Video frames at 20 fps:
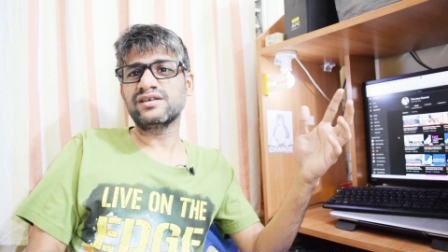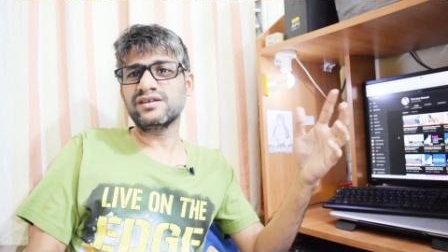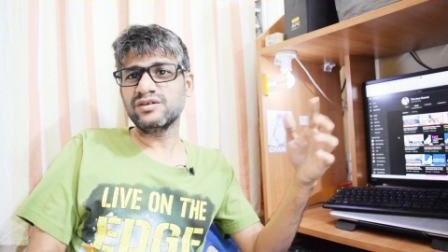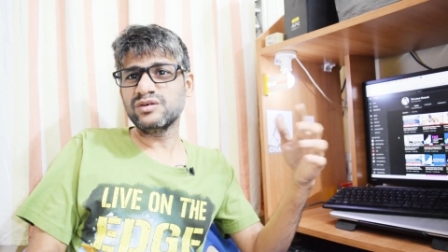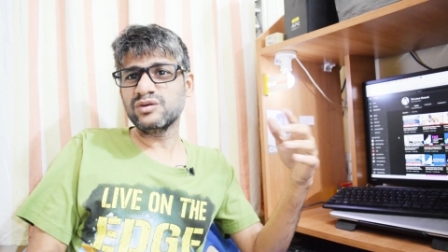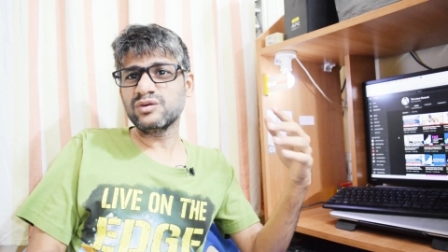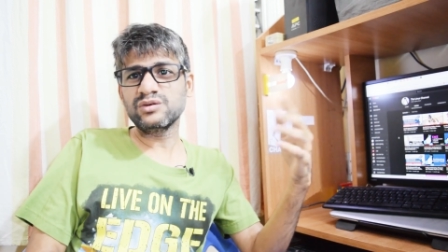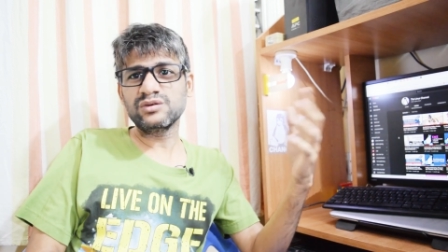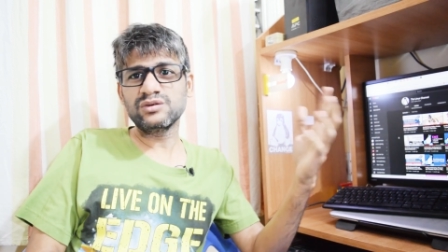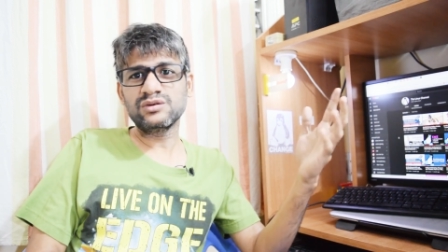and
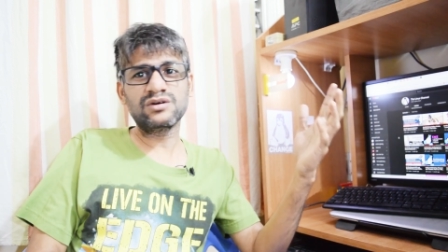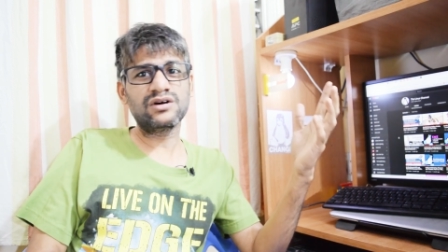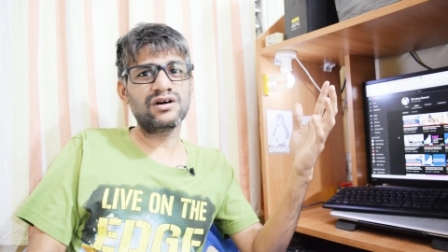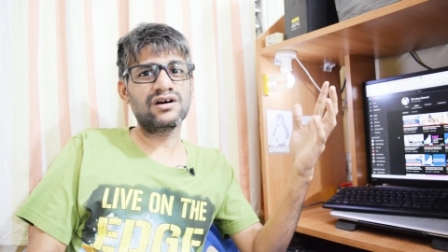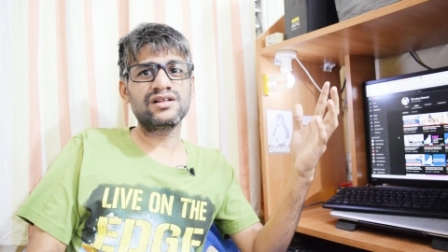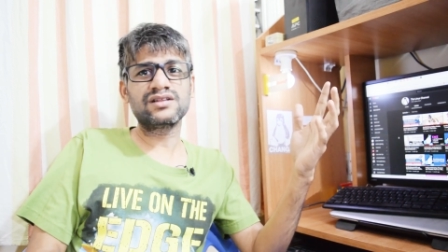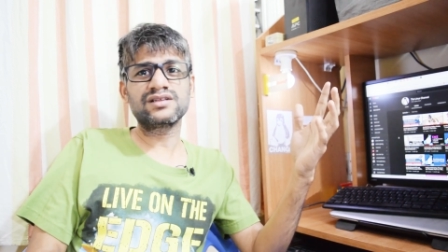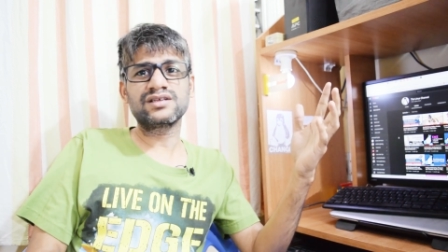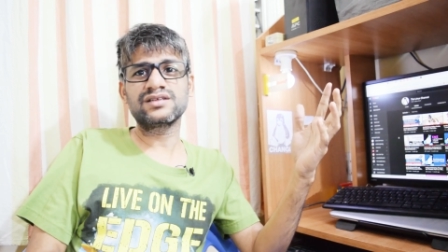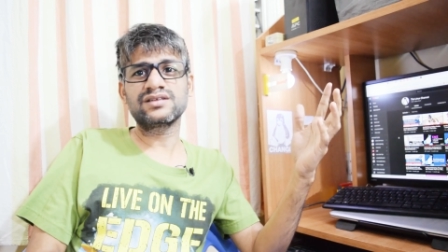don't go
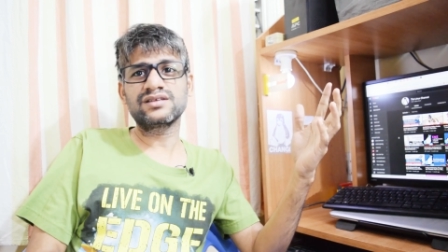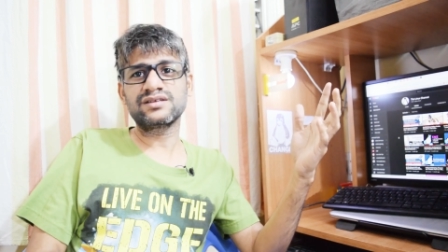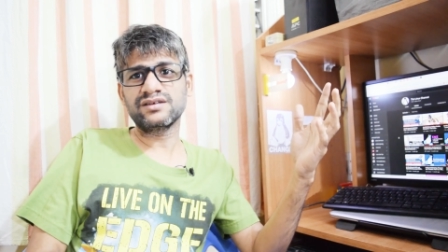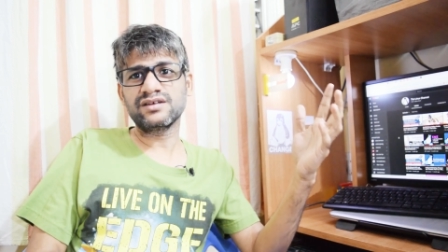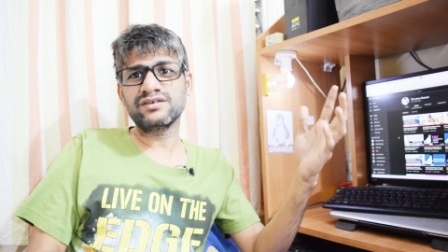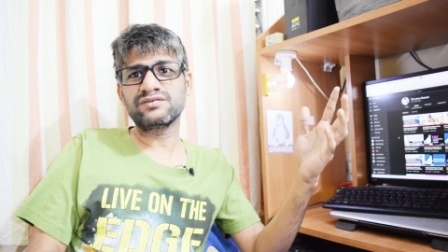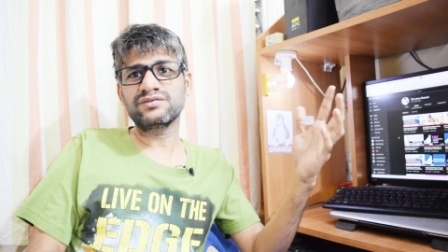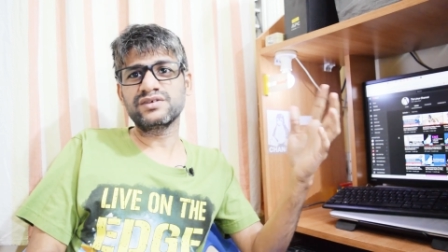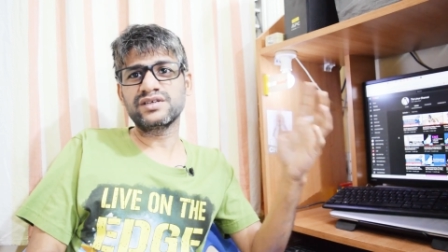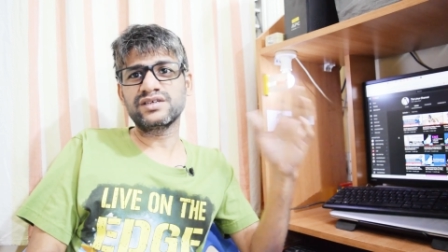all this
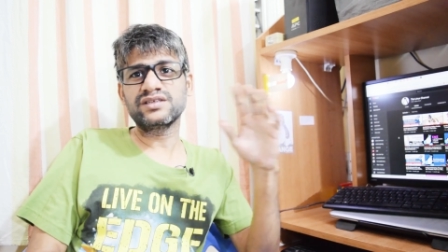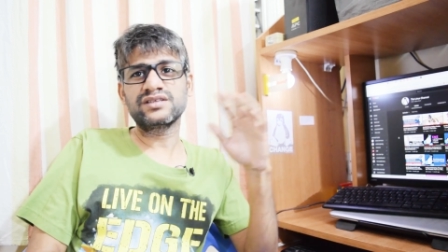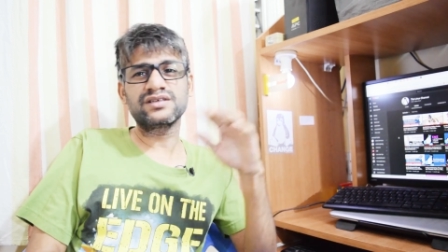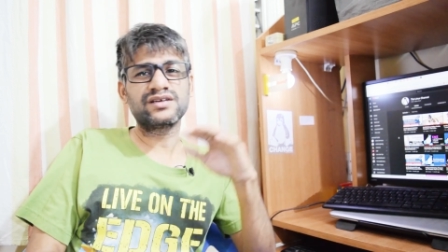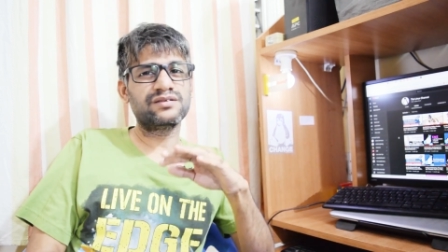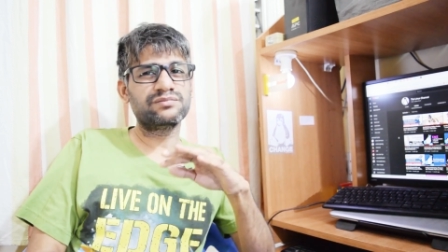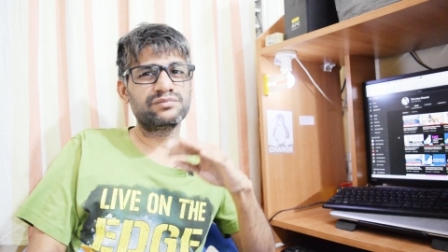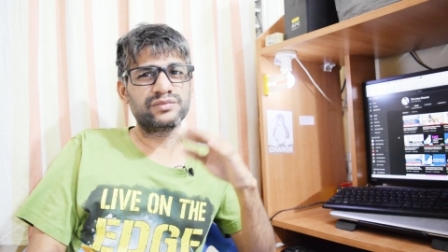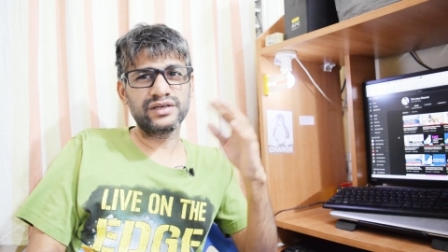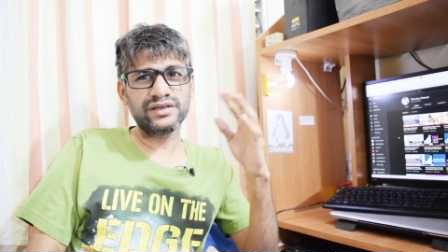stuff. It is
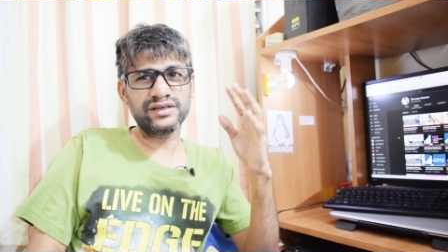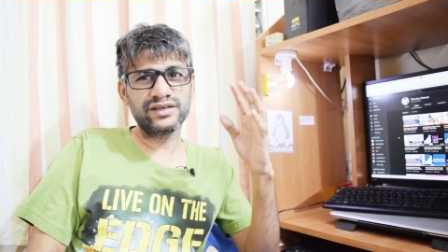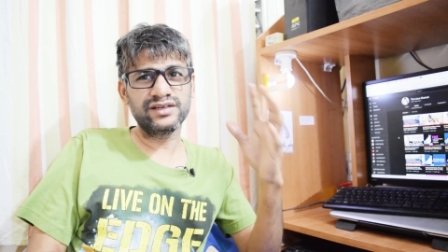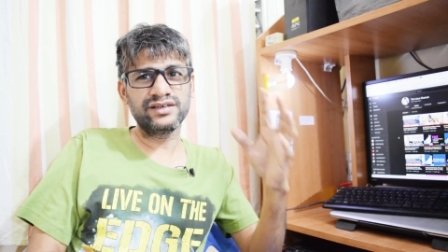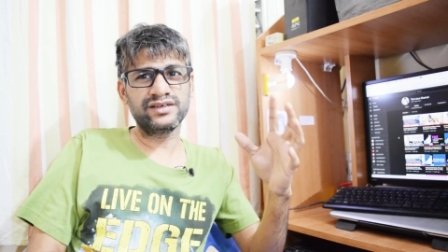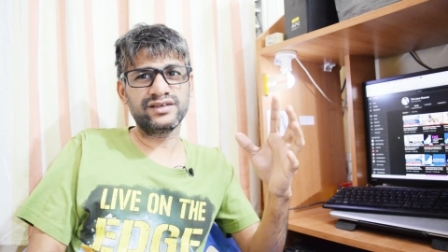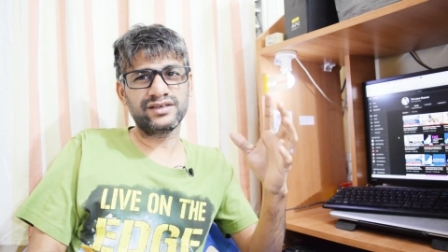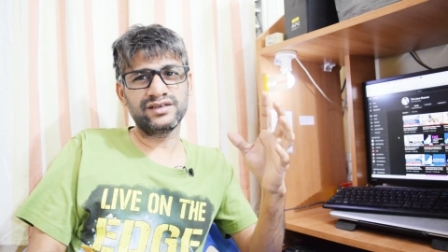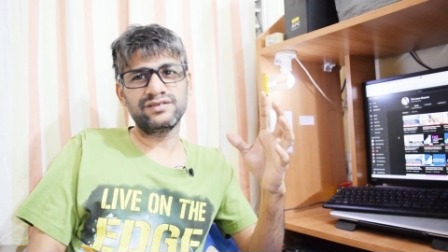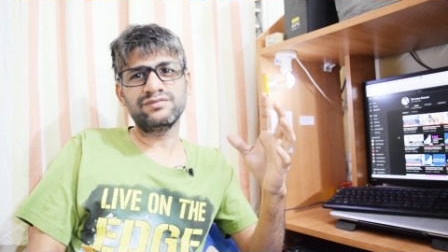
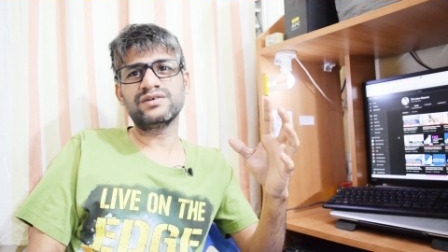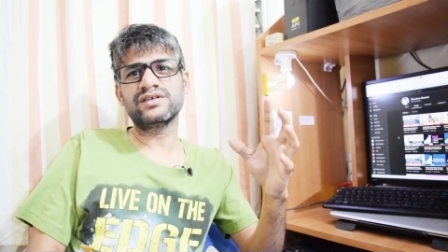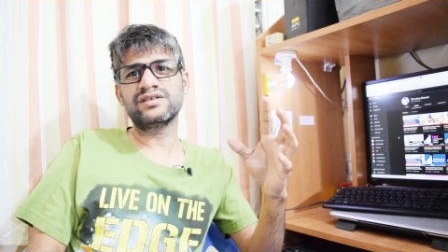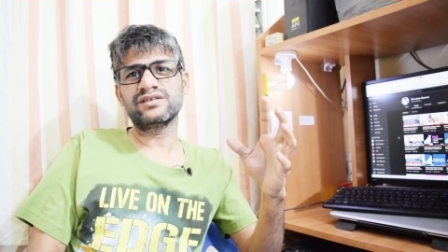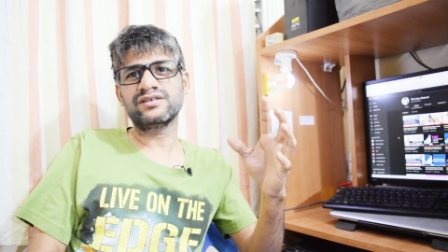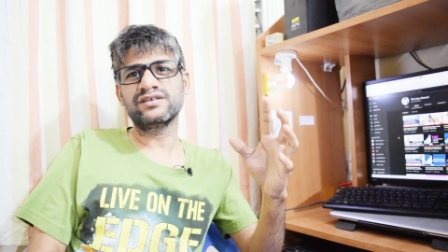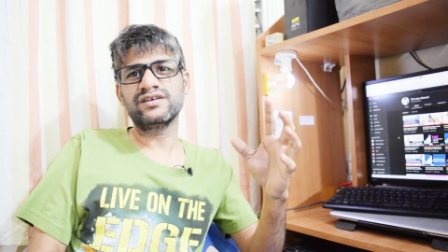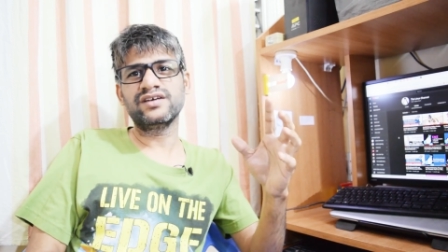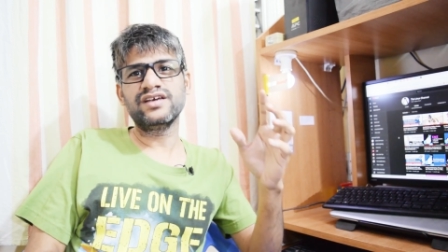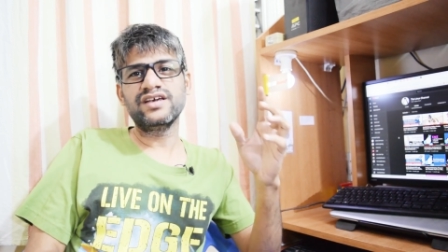completely
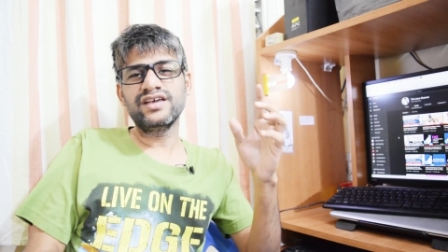reverse.